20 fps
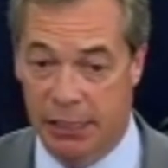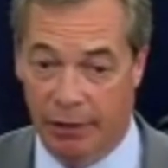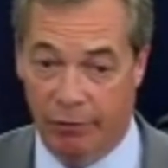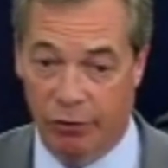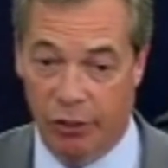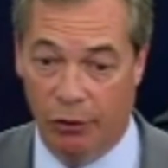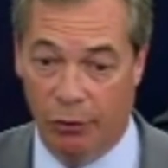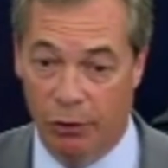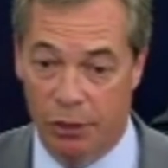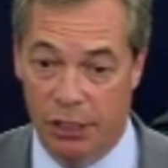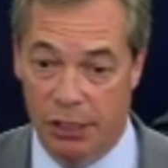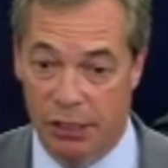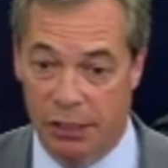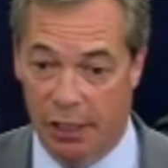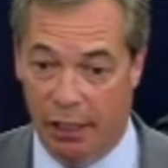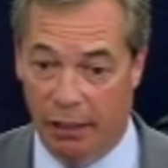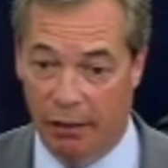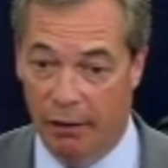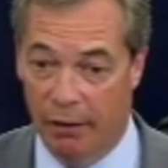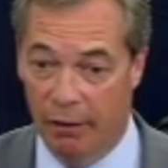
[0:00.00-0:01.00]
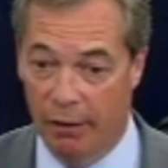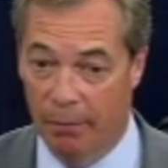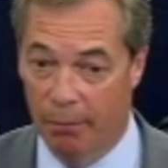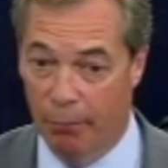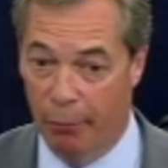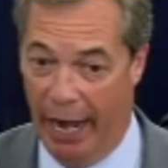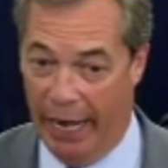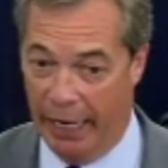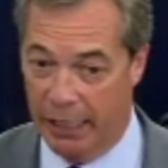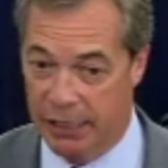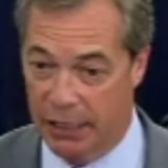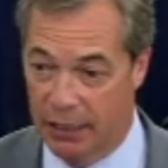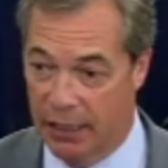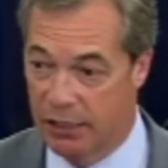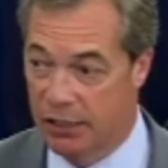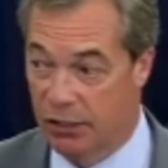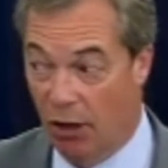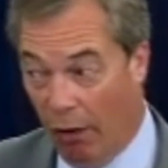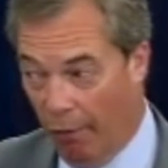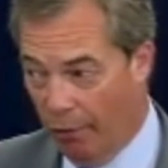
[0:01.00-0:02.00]
of course, is that Brexit
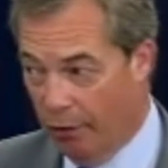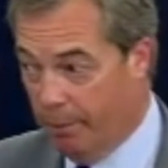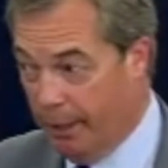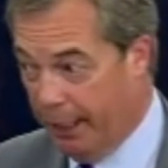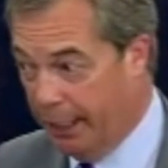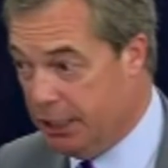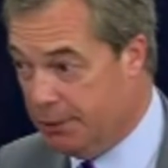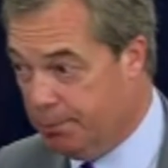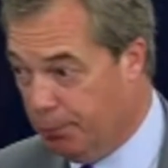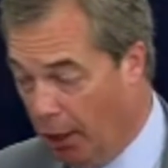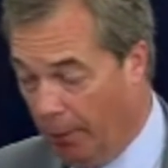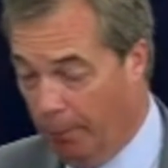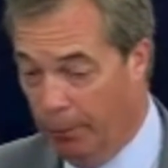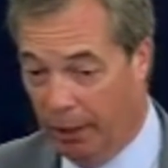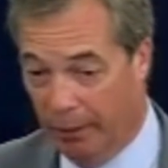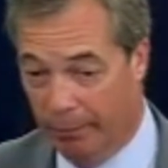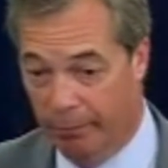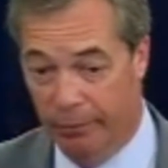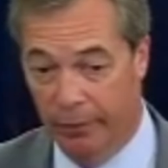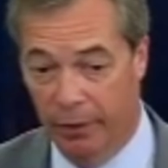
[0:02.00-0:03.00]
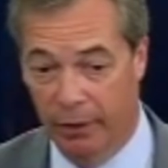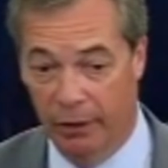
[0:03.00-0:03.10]
is not the biggest problem